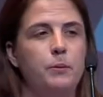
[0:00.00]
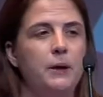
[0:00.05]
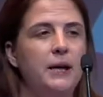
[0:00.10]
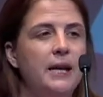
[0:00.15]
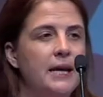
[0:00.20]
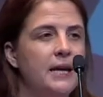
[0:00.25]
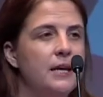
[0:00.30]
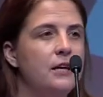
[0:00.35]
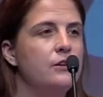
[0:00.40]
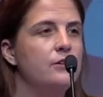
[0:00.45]

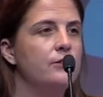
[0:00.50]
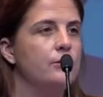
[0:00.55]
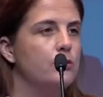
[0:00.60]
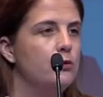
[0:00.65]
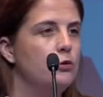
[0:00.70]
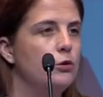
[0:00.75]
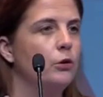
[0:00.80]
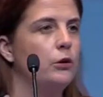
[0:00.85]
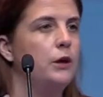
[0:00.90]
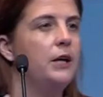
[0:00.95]
please
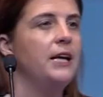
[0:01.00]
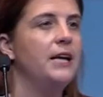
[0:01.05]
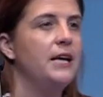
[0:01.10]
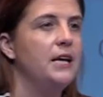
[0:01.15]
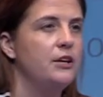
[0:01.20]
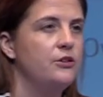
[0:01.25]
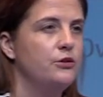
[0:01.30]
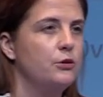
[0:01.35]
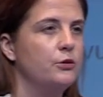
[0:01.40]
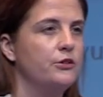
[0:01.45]
do not
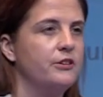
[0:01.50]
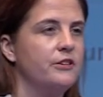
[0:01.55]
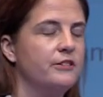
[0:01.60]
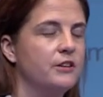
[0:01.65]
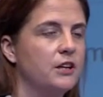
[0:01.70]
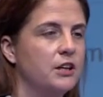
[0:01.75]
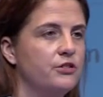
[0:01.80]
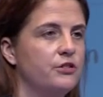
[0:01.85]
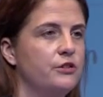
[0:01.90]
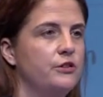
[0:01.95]
lead your
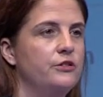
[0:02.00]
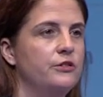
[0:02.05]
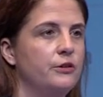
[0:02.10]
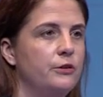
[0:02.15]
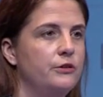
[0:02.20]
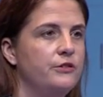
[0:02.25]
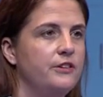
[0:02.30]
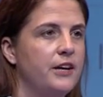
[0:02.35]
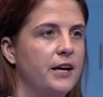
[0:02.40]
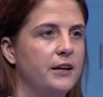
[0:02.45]
discussions
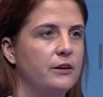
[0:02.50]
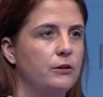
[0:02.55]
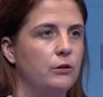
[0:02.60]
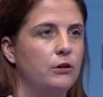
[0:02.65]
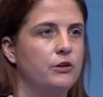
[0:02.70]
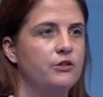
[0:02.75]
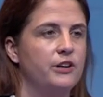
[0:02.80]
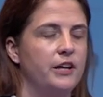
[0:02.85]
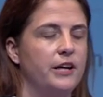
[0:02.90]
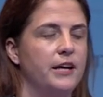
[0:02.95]
on
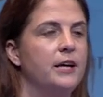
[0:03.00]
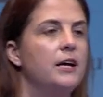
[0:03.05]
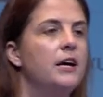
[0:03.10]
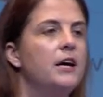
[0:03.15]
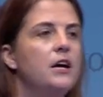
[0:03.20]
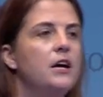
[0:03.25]
technology.